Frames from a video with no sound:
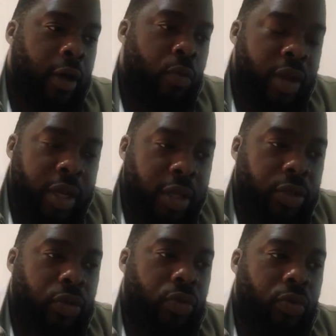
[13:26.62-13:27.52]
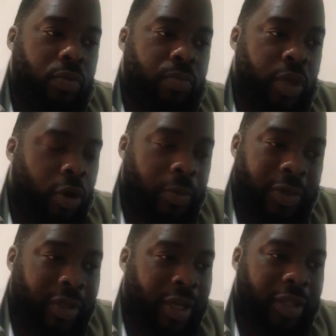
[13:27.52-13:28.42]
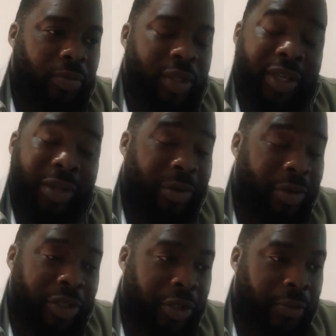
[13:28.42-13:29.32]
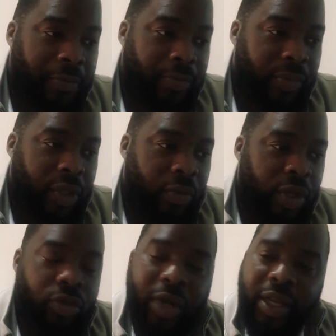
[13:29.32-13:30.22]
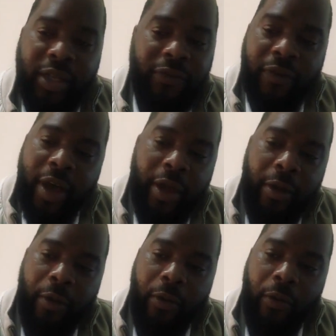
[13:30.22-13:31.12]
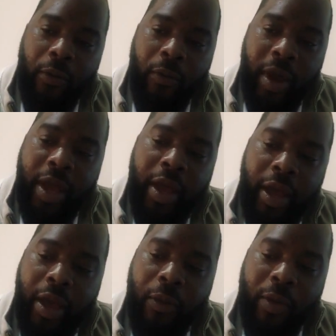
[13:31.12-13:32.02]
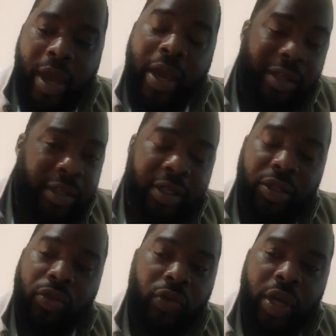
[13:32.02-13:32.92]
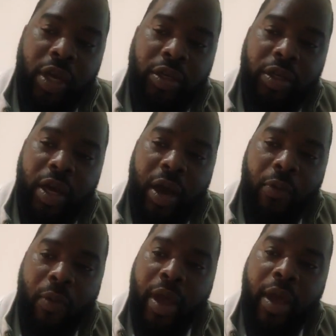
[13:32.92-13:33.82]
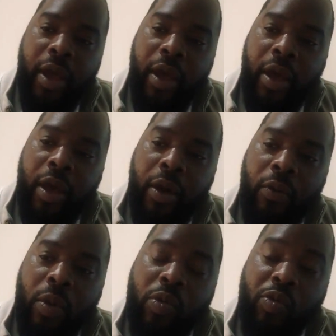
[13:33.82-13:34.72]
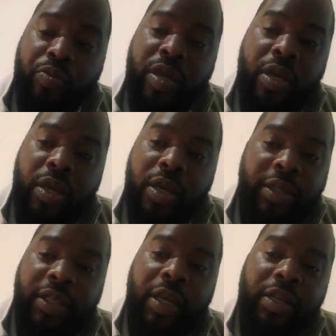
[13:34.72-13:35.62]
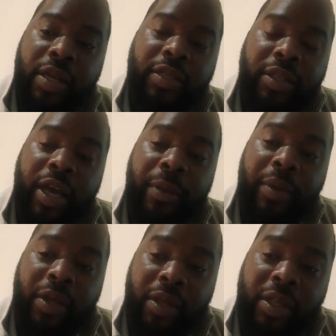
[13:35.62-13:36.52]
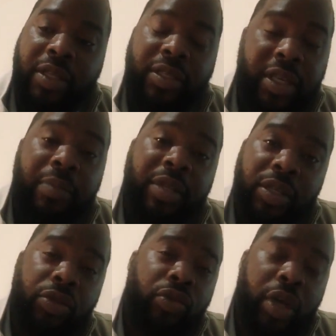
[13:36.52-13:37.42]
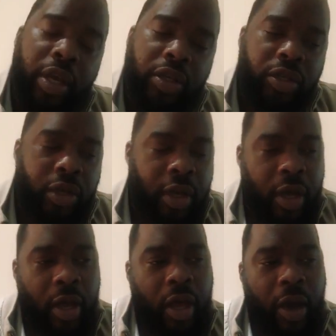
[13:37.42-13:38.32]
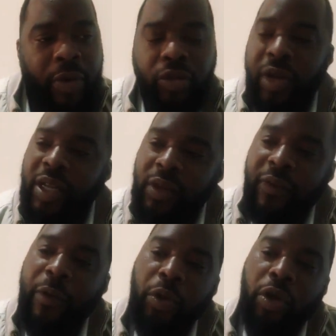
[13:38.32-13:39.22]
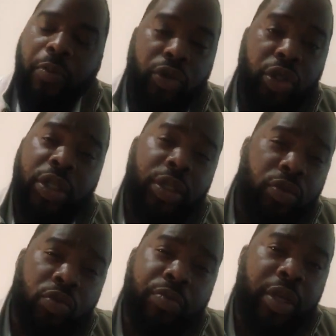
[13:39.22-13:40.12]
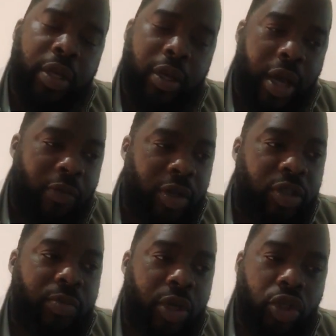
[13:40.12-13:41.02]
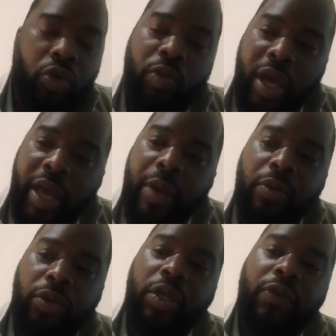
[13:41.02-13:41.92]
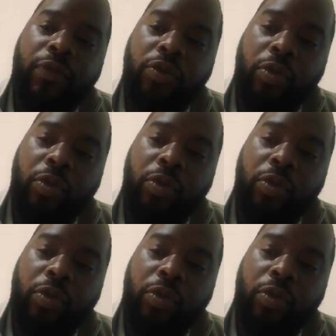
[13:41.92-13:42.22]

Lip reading: we need to be up to date with technology. We need to identify where we are in the digital age and where we will be in 10 years' time in this same digital age. And we need to identify what the opportunities will be, and we need to make sure we are able to give those